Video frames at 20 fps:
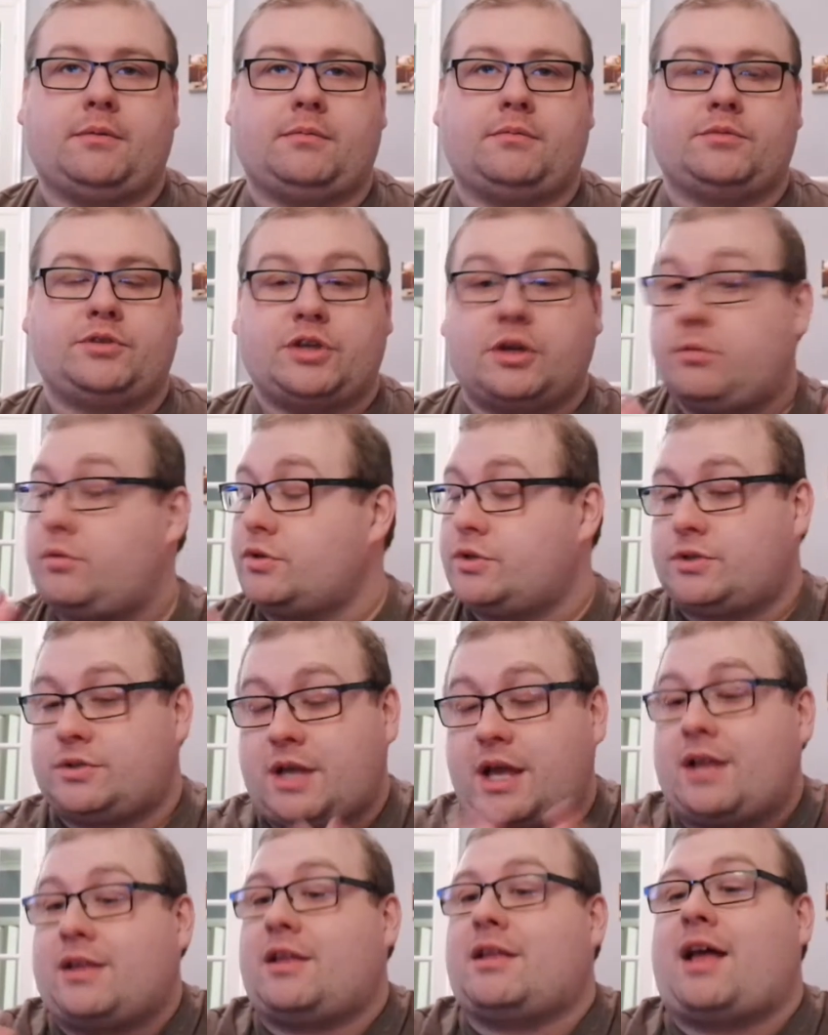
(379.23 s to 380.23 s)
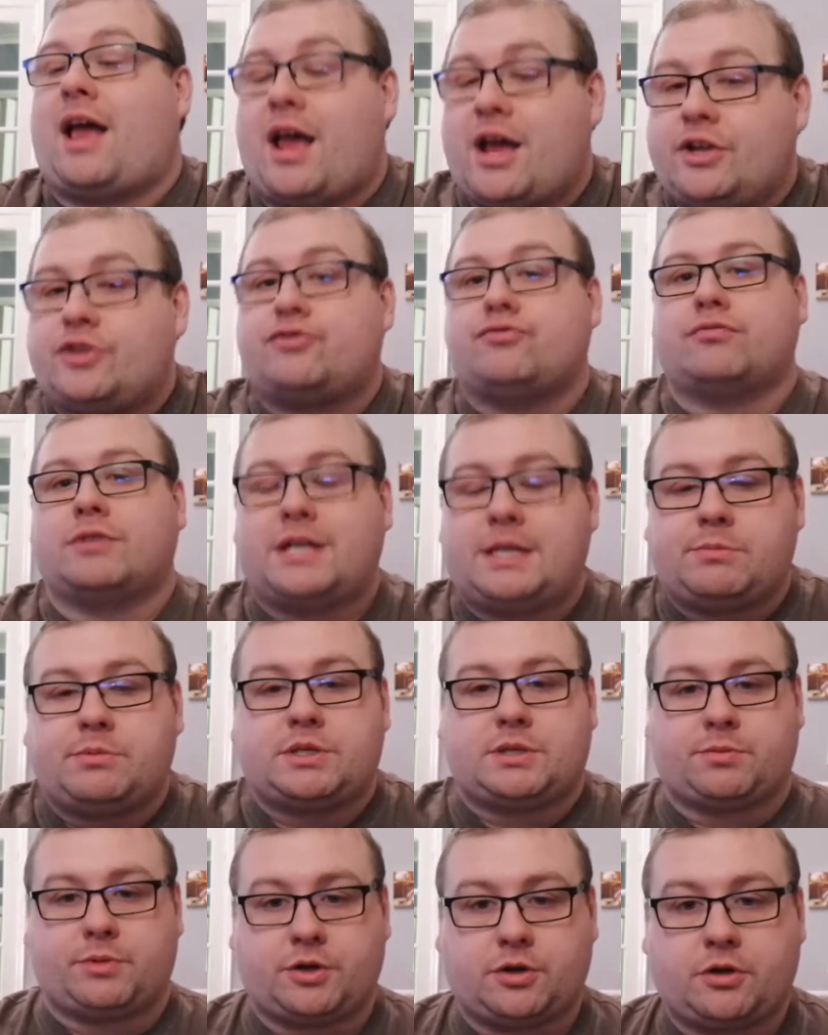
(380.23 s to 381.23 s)
She wants that her dream is
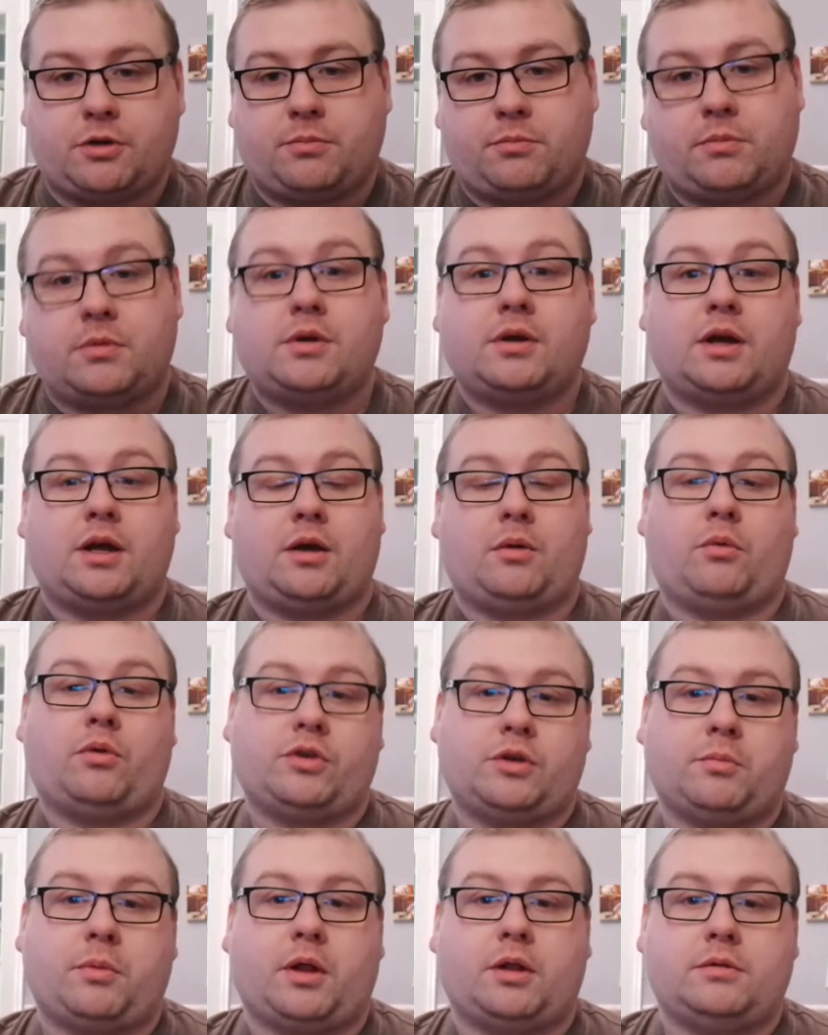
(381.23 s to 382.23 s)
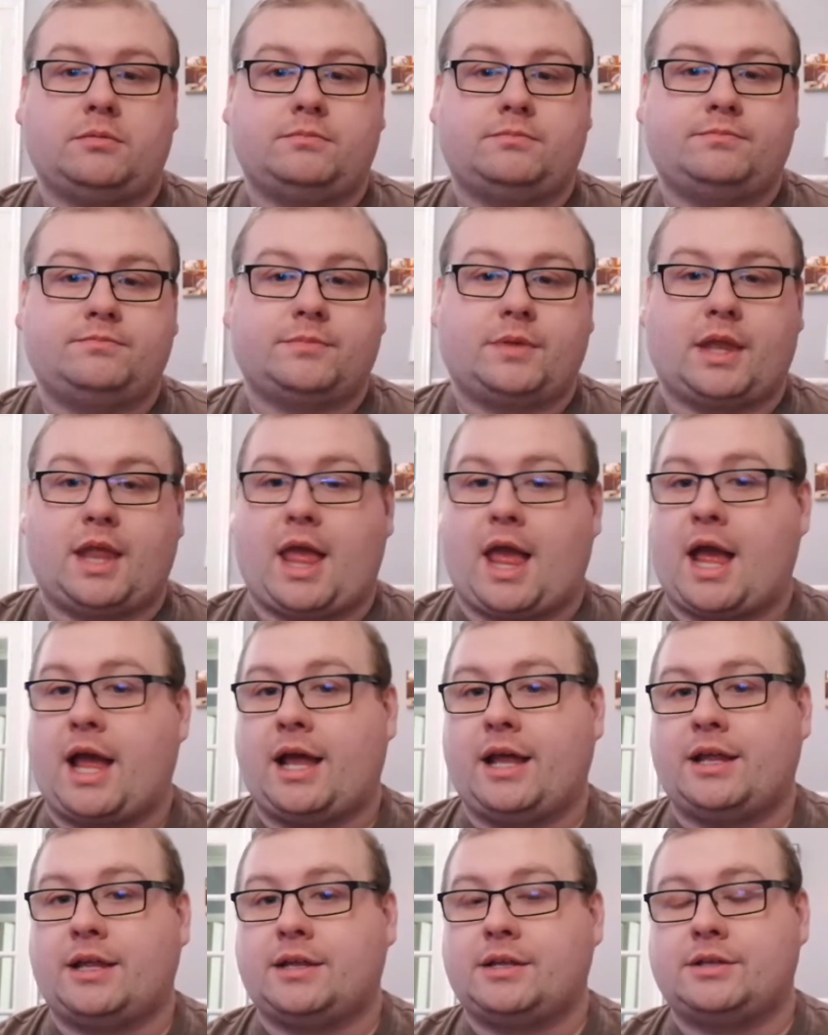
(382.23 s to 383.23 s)
to become a Wonderbolt,
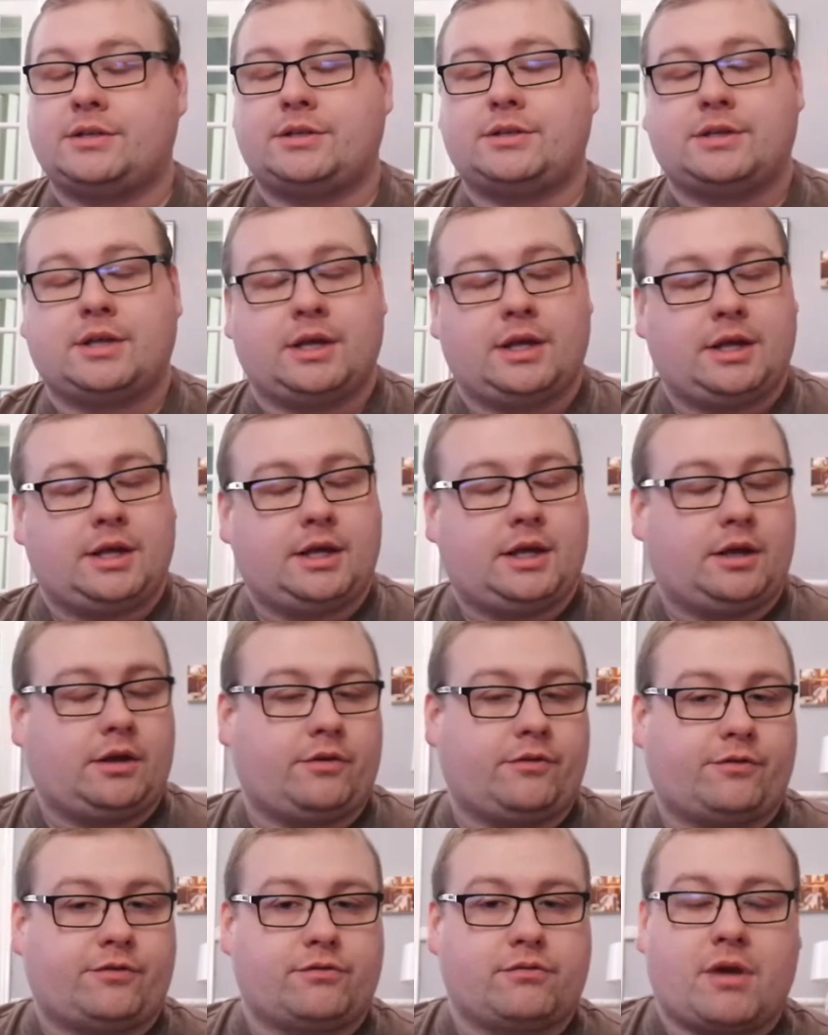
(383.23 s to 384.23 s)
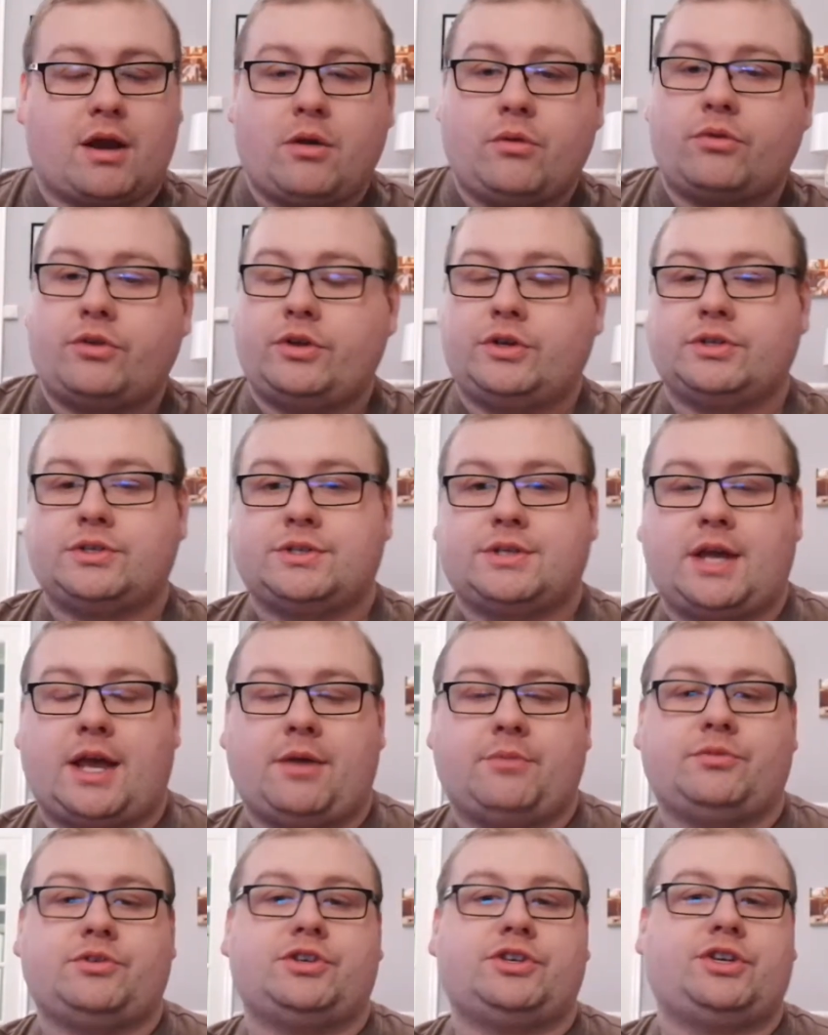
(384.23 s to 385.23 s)
and throughout those
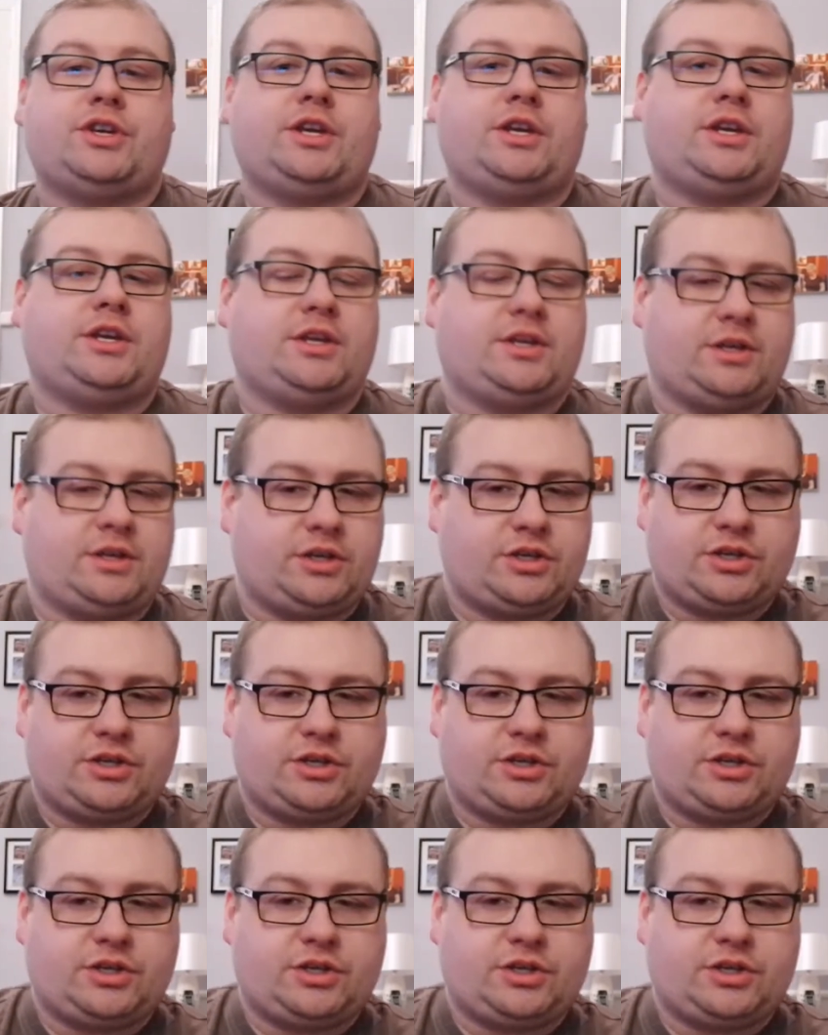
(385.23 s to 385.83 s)
times, she